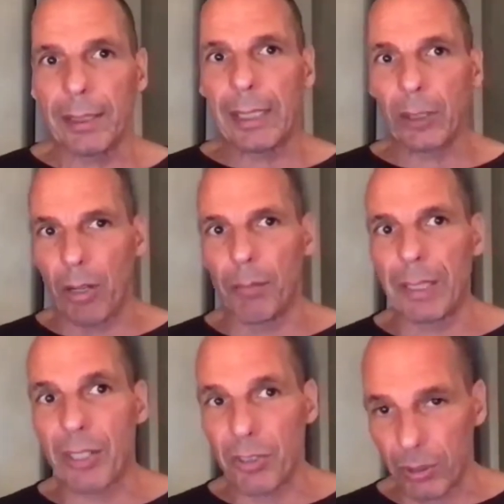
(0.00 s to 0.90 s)

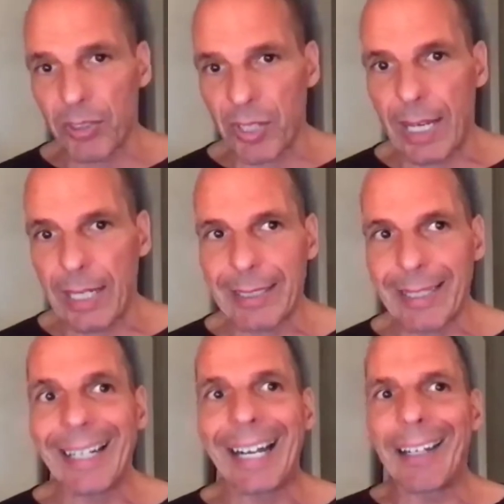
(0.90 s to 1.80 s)
economics is not a science, it's
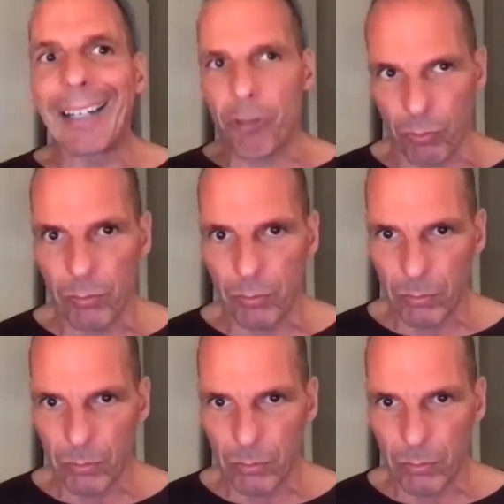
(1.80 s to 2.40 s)
a religion